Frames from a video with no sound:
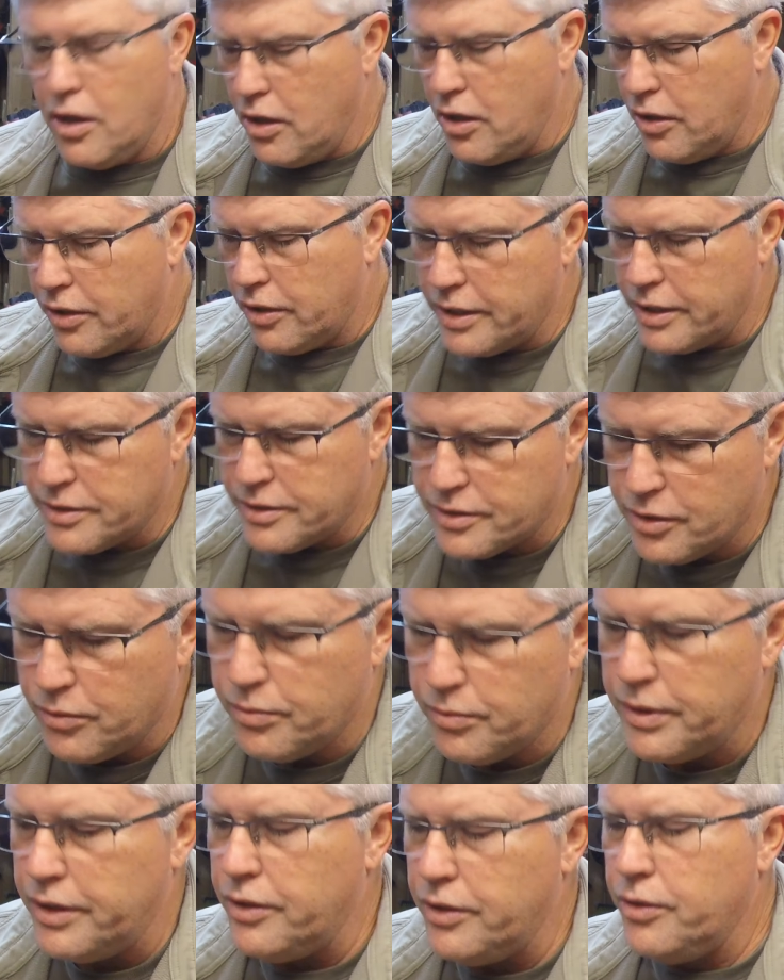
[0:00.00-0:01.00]
Okay, so
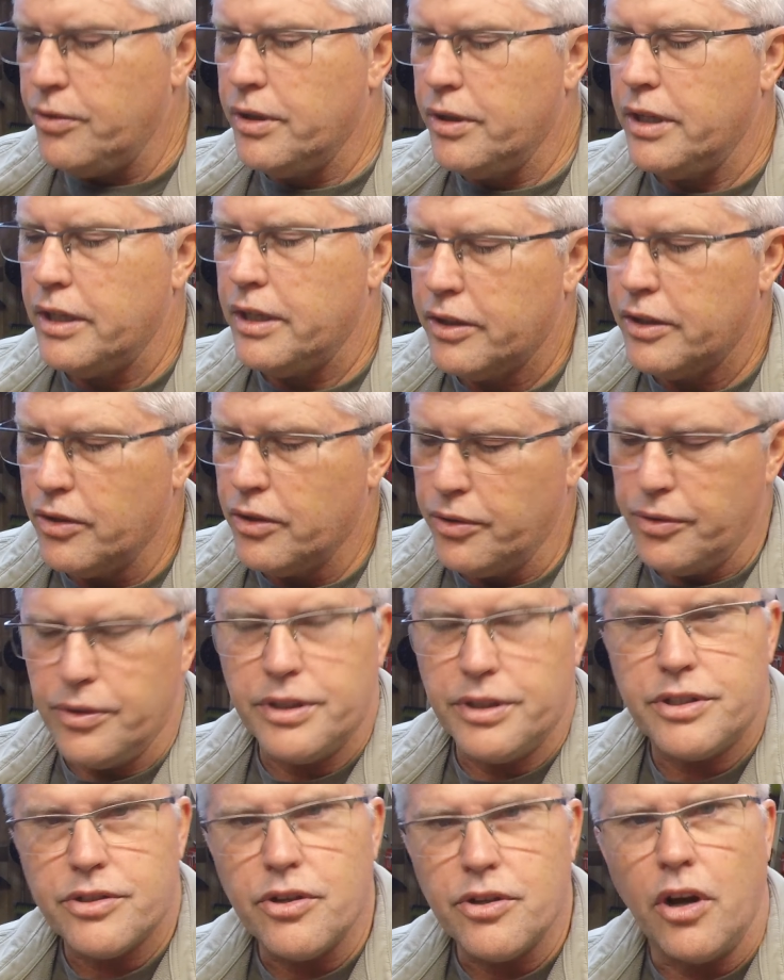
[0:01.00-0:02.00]
when you go to
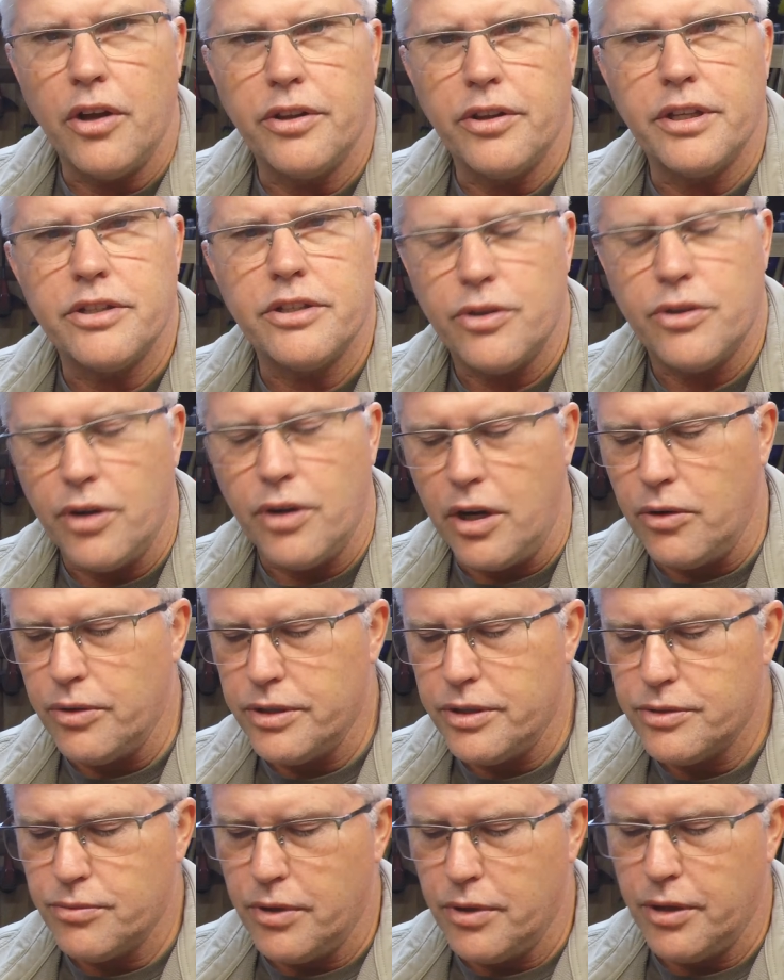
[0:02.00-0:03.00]
install these, you
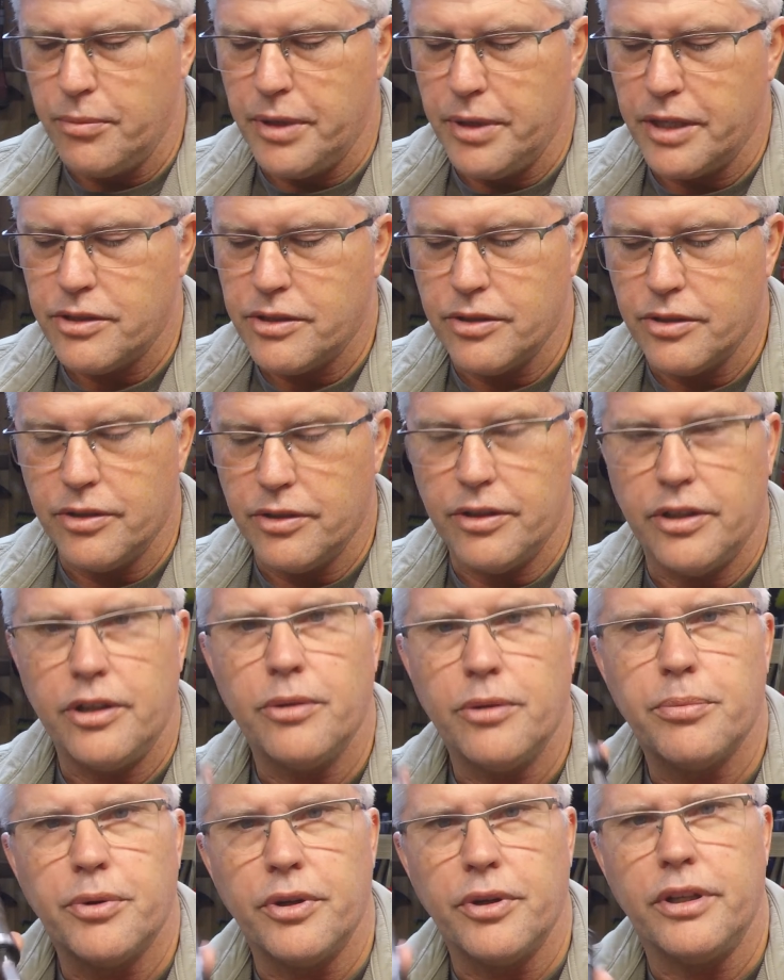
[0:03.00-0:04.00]
always want to make sure that you're
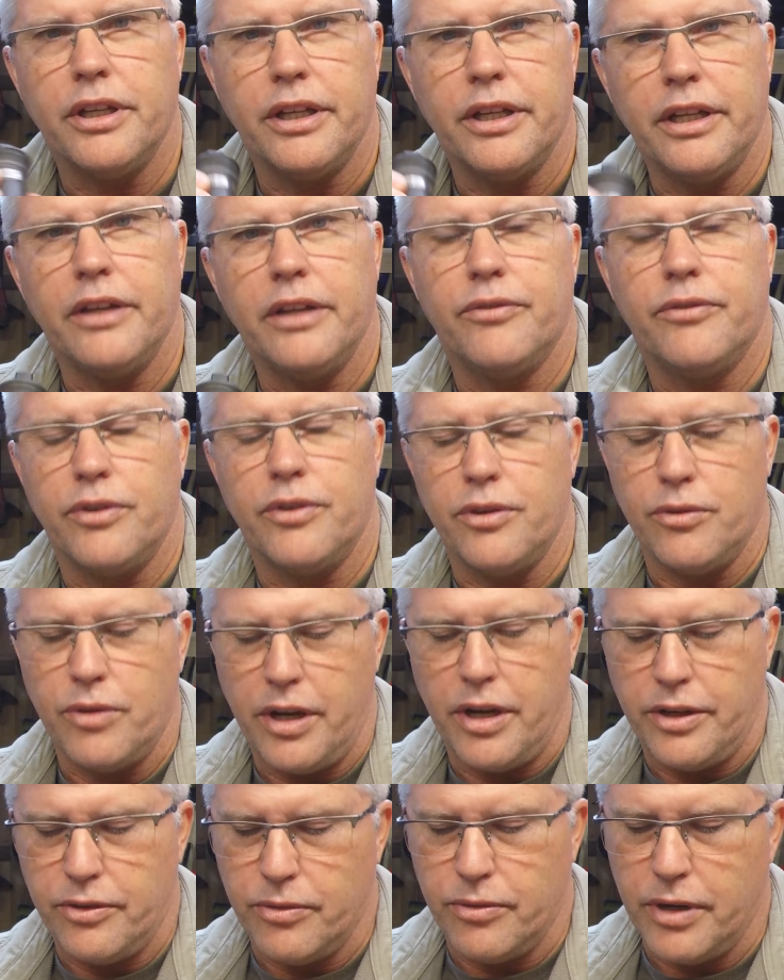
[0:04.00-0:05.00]
putting it in from the
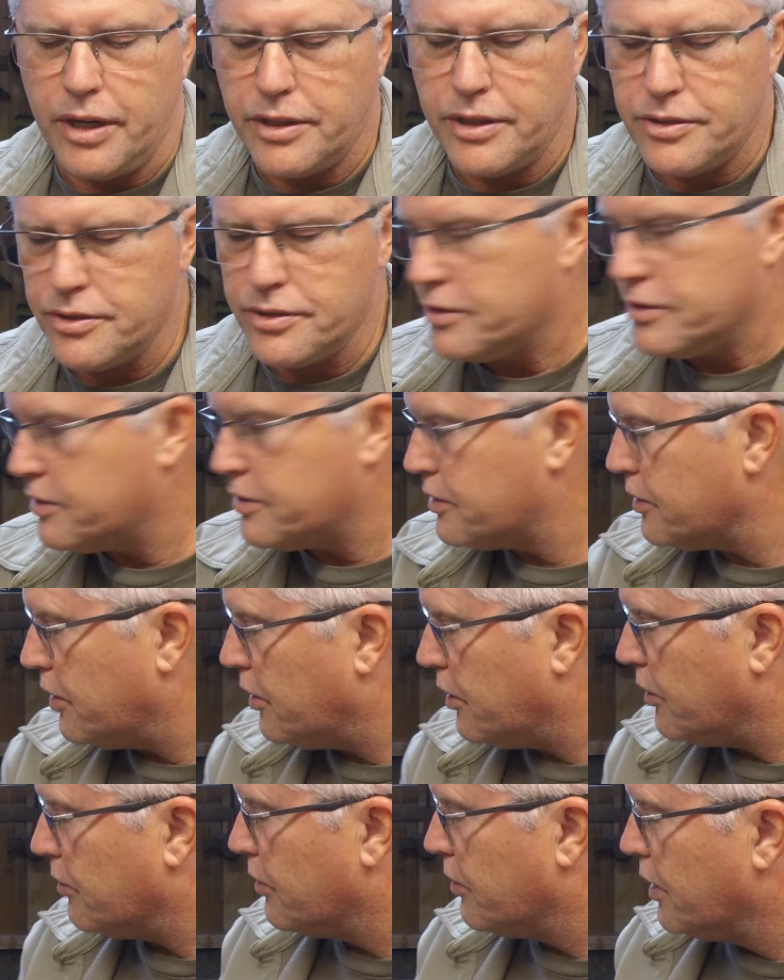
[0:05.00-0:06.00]
right direction.
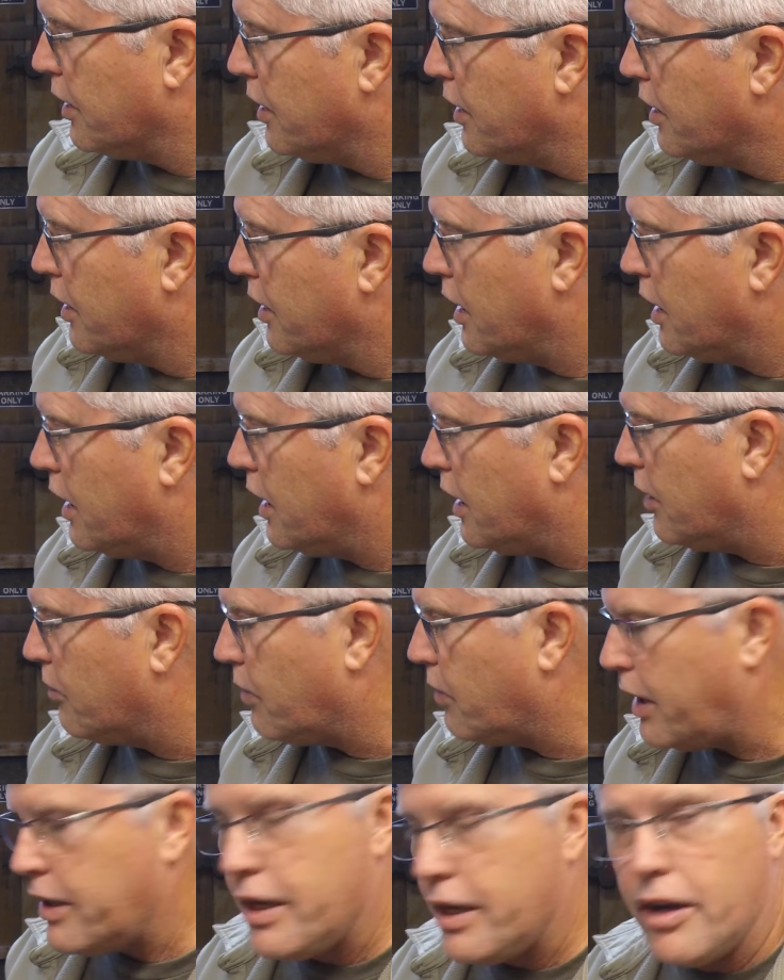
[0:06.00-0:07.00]
So
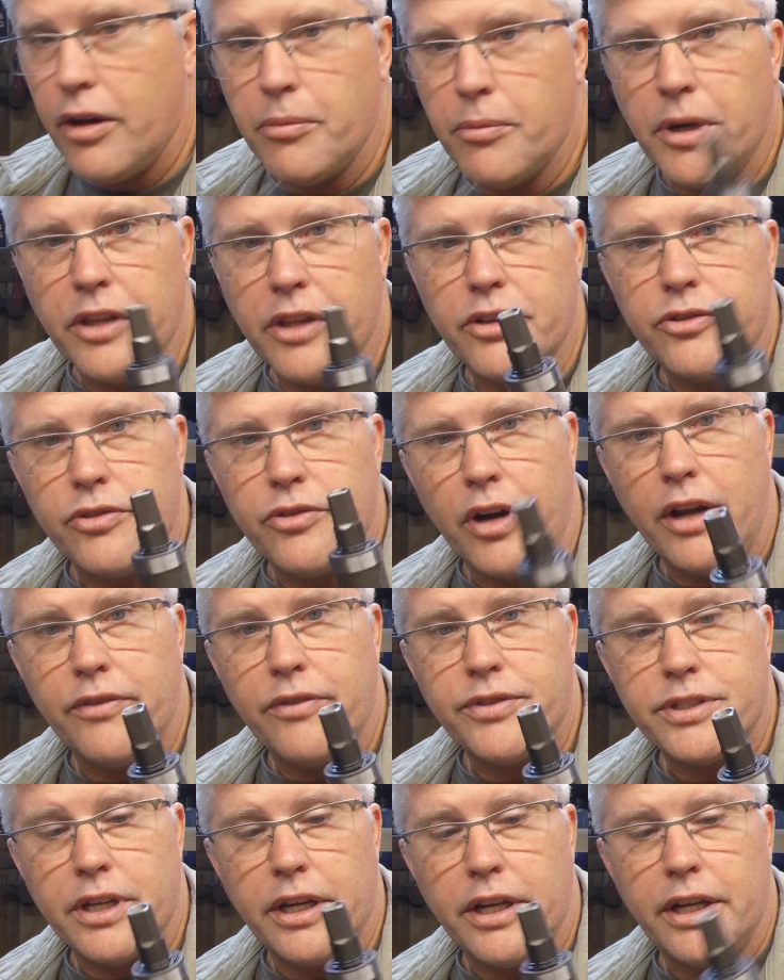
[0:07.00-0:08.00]
right now I'm on the drive
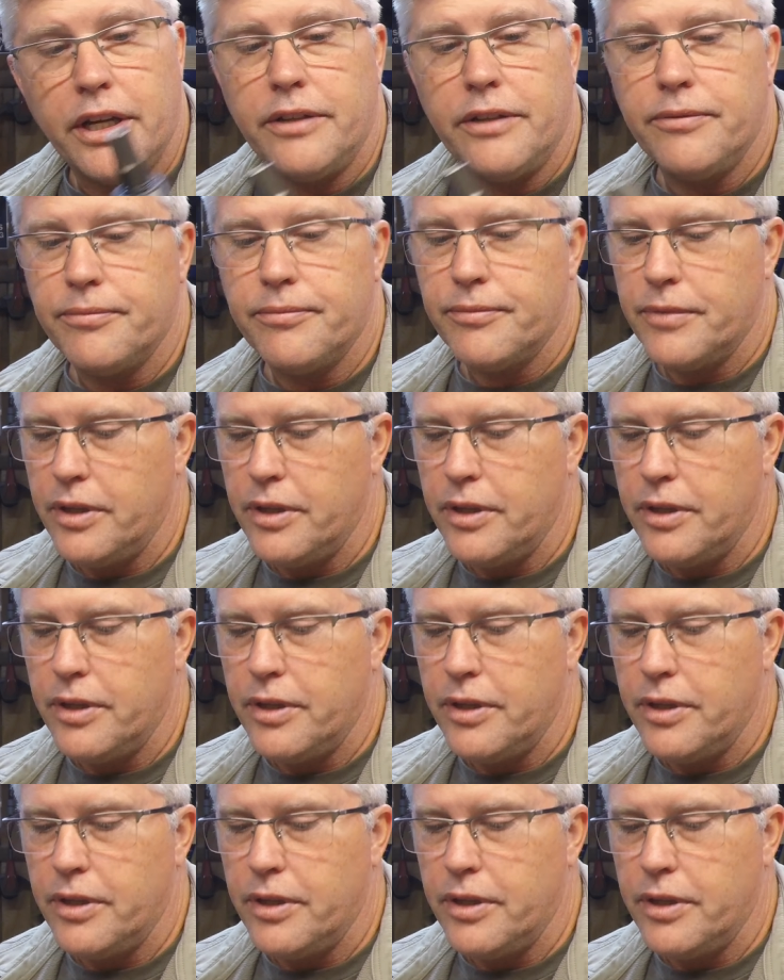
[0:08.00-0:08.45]
side.